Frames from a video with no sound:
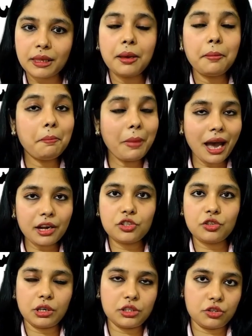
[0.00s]
Marriage
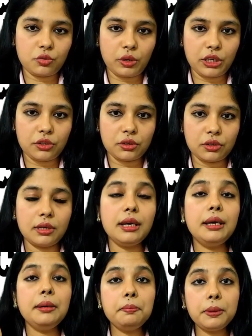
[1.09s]
registration,
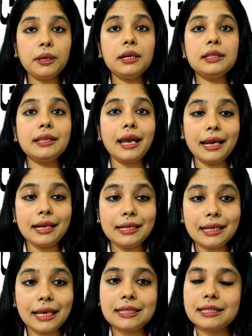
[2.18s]
birth and
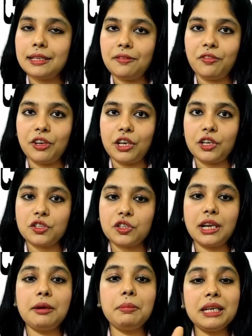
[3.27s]
death certification,
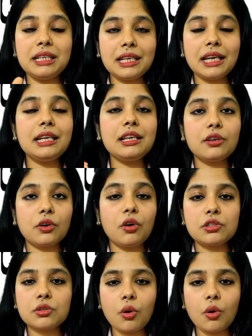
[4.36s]
and maintaining records,